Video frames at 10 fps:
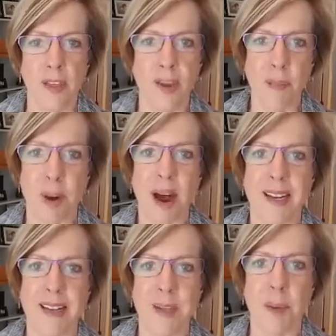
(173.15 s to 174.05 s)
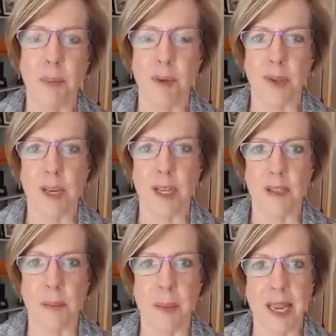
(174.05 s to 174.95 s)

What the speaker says: their body's ability to